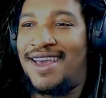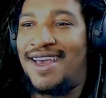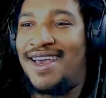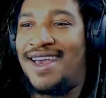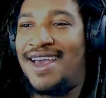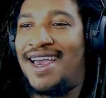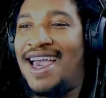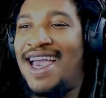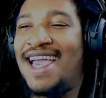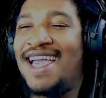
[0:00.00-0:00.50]

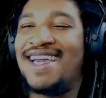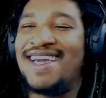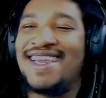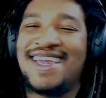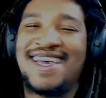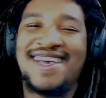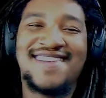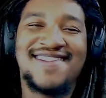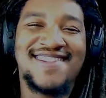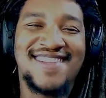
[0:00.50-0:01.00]
Hey,
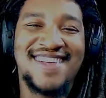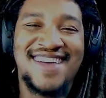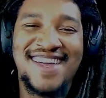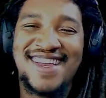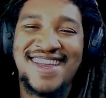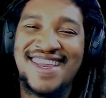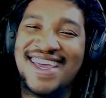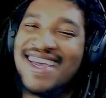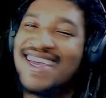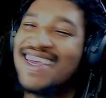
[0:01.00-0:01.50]
that's
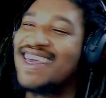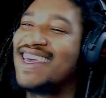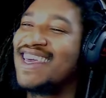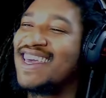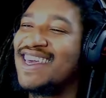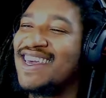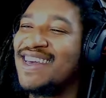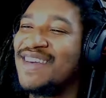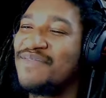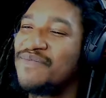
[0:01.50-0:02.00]
like that
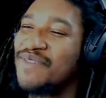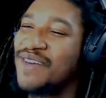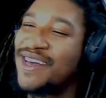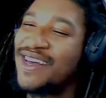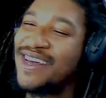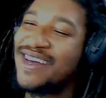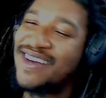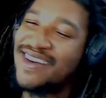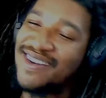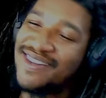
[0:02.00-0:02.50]
Key and
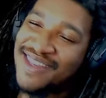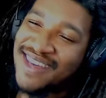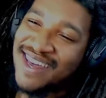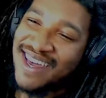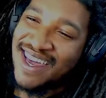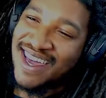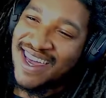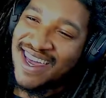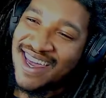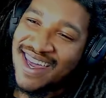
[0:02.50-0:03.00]
Peele
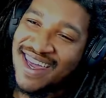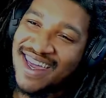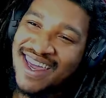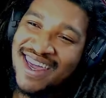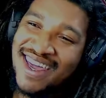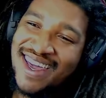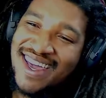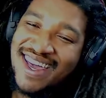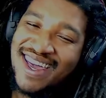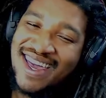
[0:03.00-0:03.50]
thing.
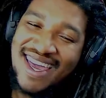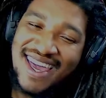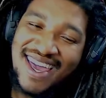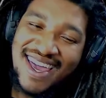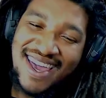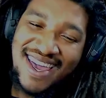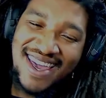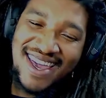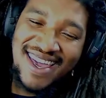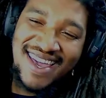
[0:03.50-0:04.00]

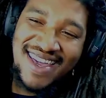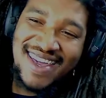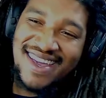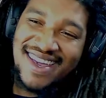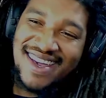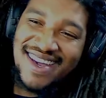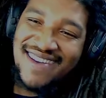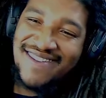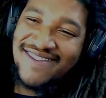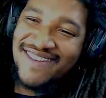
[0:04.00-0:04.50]
Hey,
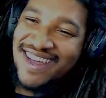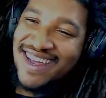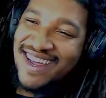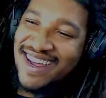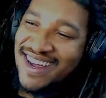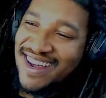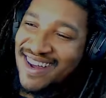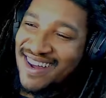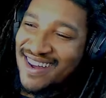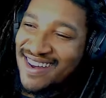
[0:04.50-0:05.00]
come
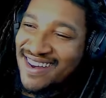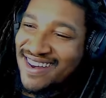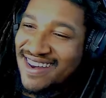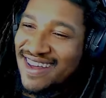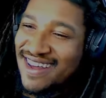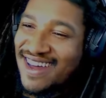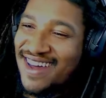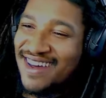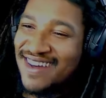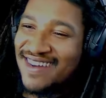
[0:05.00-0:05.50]
here.
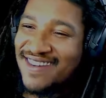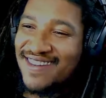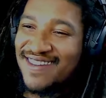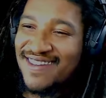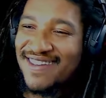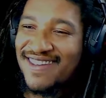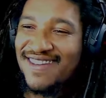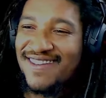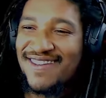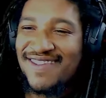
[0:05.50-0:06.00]

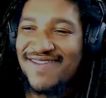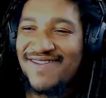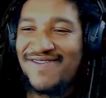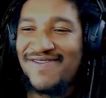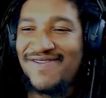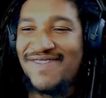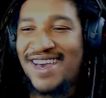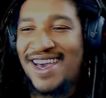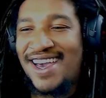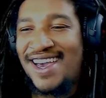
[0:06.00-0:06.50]
No.
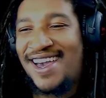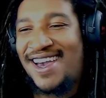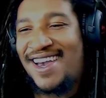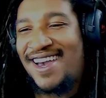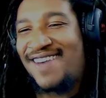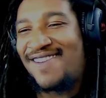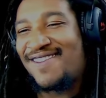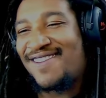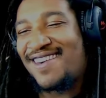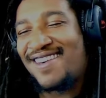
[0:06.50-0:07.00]

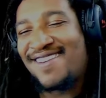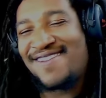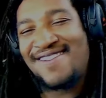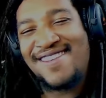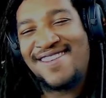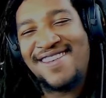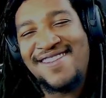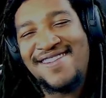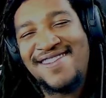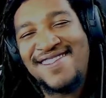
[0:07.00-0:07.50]
Man, what
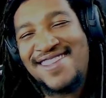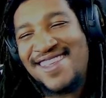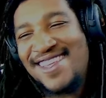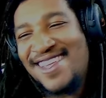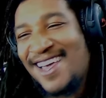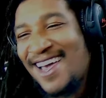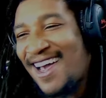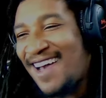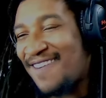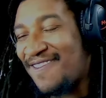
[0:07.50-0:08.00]
was the
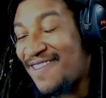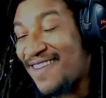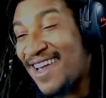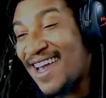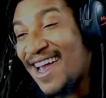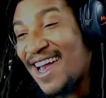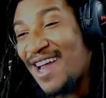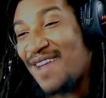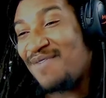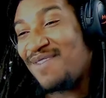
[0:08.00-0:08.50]
I
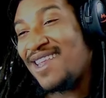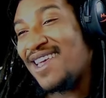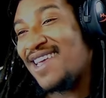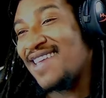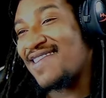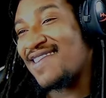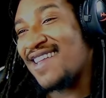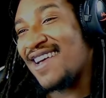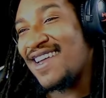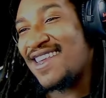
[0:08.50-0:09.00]
forgot, but
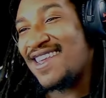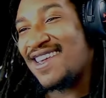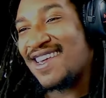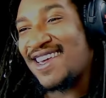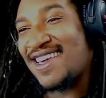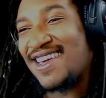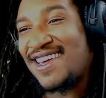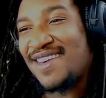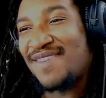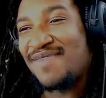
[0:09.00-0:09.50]
that's like the
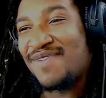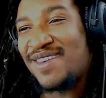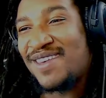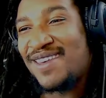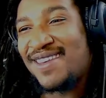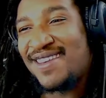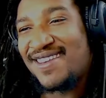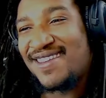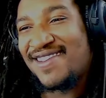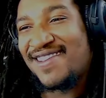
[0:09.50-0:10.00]
Key and
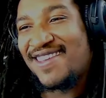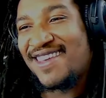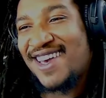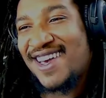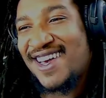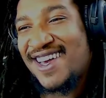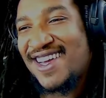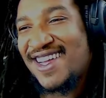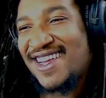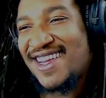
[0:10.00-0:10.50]
Peele
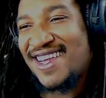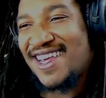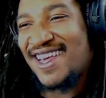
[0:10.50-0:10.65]
sketch.